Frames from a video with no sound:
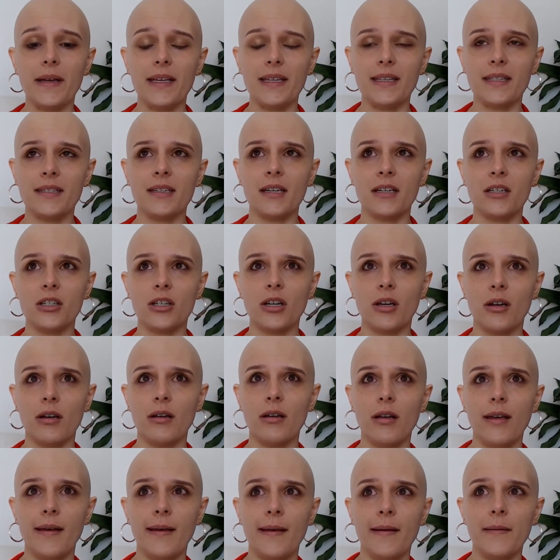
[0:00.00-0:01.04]
in such
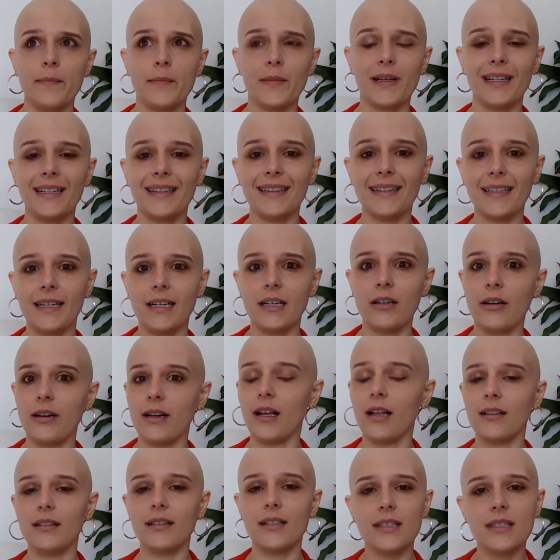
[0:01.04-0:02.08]
a clear and
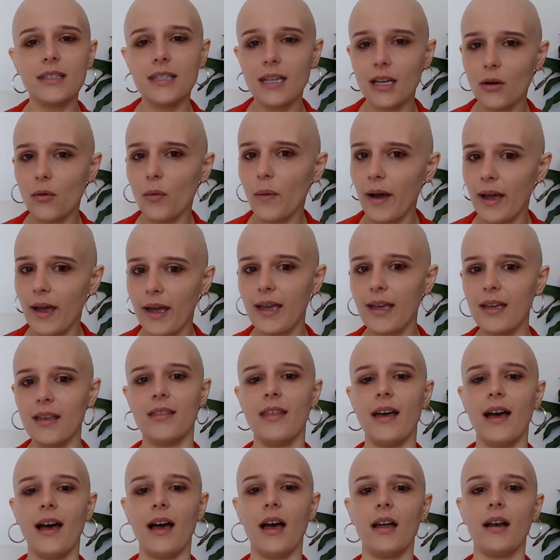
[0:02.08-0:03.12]
holistic way
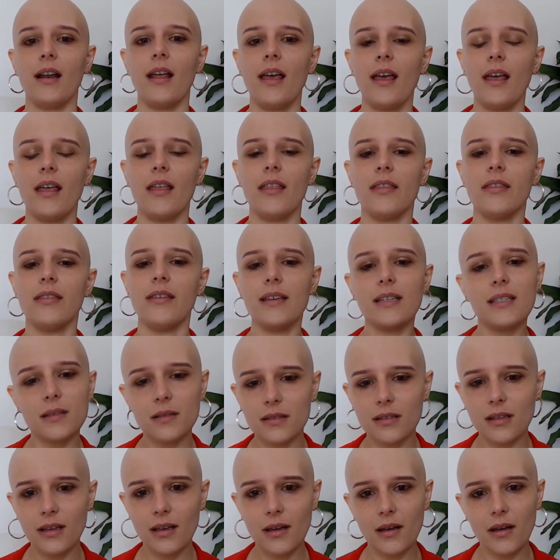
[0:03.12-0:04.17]
that
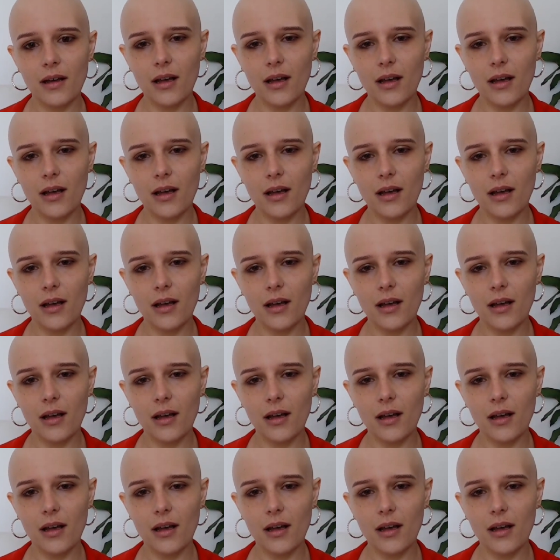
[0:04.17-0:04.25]
this